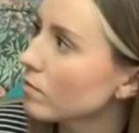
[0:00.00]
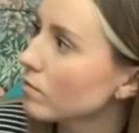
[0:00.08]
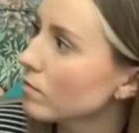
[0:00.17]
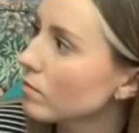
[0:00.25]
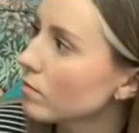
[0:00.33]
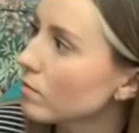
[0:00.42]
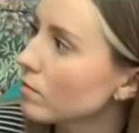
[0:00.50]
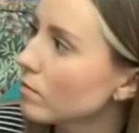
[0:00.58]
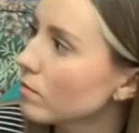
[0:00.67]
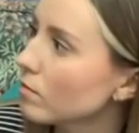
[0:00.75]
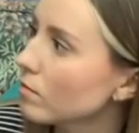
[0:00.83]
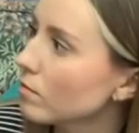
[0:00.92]

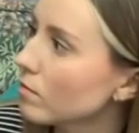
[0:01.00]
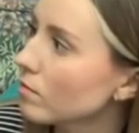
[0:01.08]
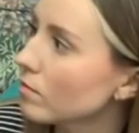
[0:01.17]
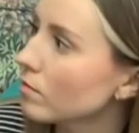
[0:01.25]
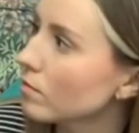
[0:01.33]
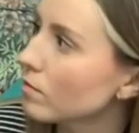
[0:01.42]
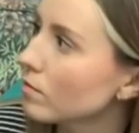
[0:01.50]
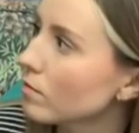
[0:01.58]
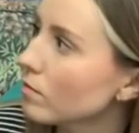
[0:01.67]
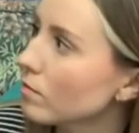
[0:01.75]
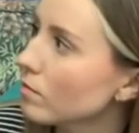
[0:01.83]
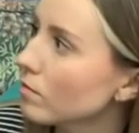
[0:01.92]

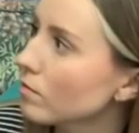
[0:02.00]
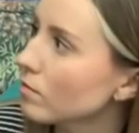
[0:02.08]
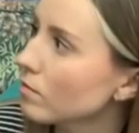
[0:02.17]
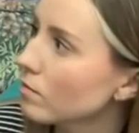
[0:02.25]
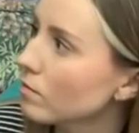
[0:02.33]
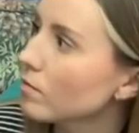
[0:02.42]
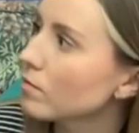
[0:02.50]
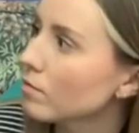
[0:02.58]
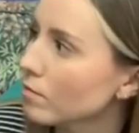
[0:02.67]
(not speaking)